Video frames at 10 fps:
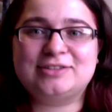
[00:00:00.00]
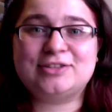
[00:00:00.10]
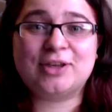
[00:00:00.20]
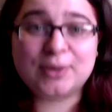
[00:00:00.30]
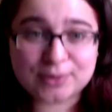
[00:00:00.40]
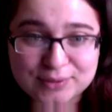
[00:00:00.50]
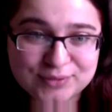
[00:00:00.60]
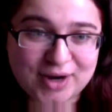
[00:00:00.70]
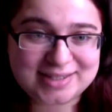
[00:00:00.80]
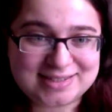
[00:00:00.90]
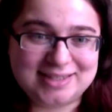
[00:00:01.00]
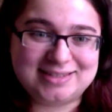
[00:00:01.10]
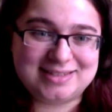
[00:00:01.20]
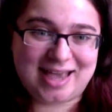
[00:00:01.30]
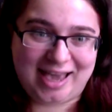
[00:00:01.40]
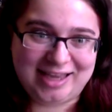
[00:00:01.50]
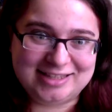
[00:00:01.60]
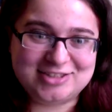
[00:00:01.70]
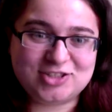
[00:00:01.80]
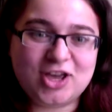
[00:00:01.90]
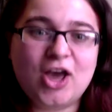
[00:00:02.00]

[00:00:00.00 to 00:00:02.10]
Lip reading: to the writing stage